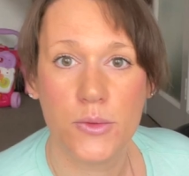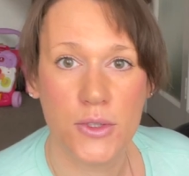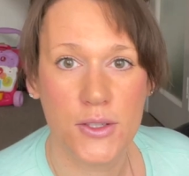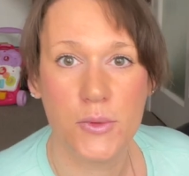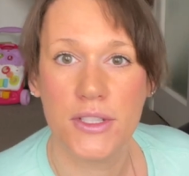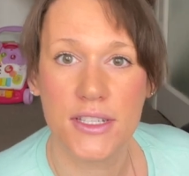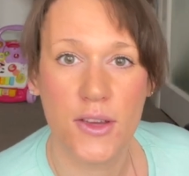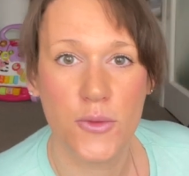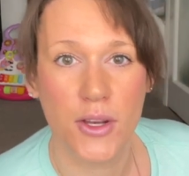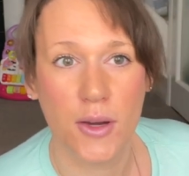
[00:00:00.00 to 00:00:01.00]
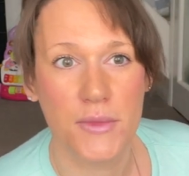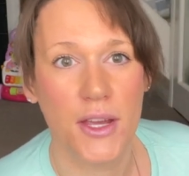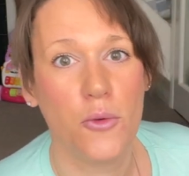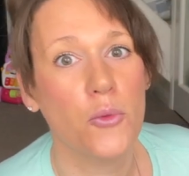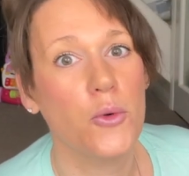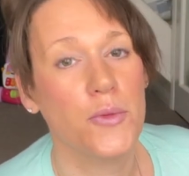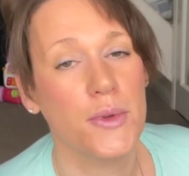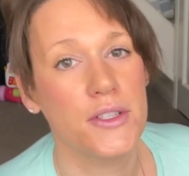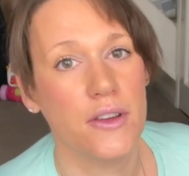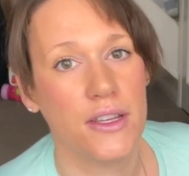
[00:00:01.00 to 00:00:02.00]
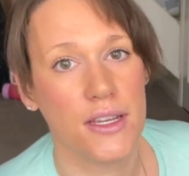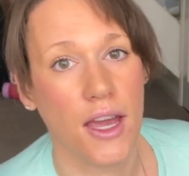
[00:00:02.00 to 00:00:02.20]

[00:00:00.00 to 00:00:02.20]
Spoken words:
we just wanted to give you an update on what we've been doing to